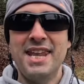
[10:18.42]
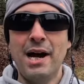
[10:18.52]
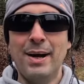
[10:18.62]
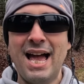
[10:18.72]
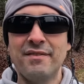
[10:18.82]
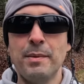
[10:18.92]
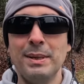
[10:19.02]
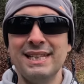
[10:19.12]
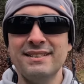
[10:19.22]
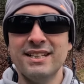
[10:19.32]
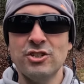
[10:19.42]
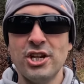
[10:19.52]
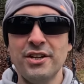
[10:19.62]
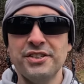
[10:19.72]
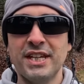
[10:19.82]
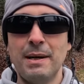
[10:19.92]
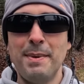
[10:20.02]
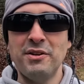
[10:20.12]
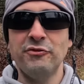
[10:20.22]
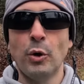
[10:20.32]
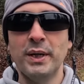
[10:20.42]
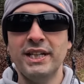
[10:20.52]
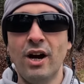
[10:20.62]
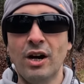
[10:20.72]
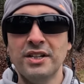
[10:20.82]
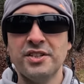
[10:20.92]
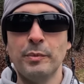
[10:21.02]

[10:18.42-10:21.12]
And now I have the ballistics gel set up at 40 yards,